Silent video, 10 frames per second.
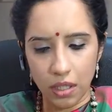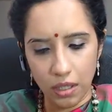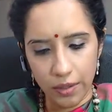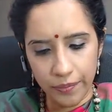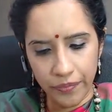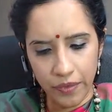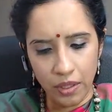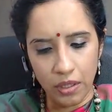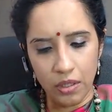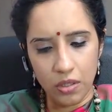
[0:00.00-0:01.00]
Um,
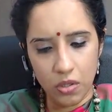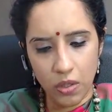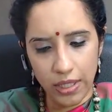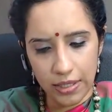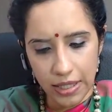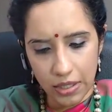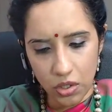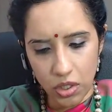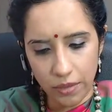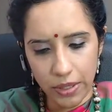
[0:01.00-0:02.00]
so I decided
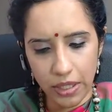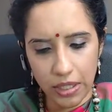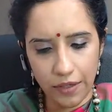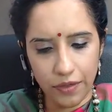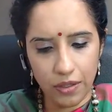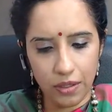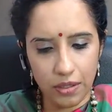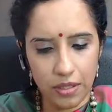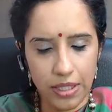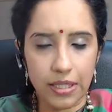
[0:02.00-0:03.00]
to terminate after
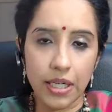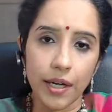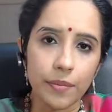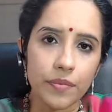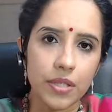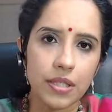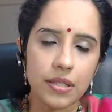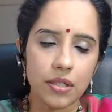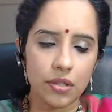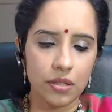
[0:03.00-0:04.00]
the set time, 6
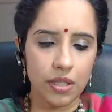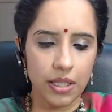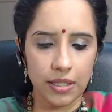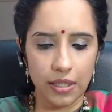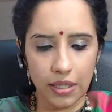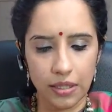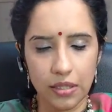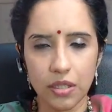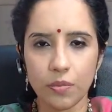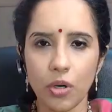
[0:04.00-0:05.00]
sessions, and I said that
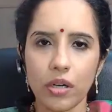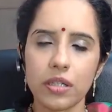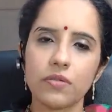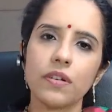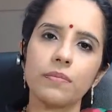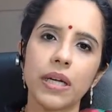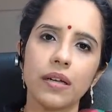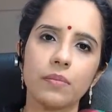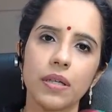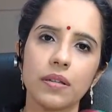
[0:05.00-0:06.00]
this is the progress we've
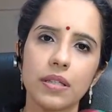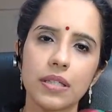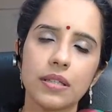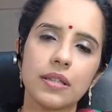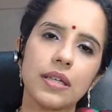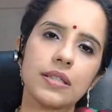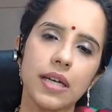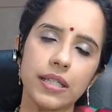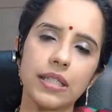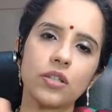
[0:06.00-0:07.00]
made, but these are the things
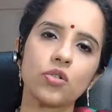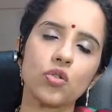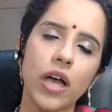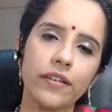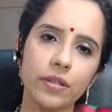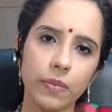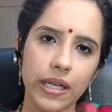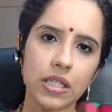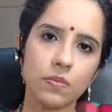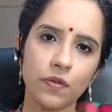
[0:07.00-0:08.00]
I need you to have in
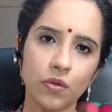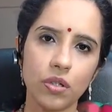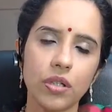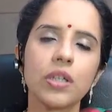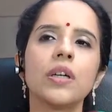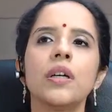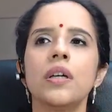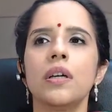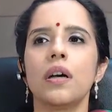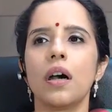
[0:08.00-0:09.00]
place before
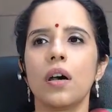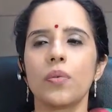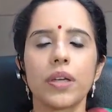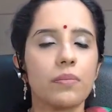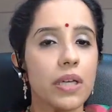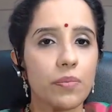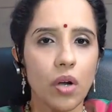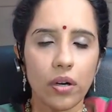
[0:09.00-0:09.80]
we can make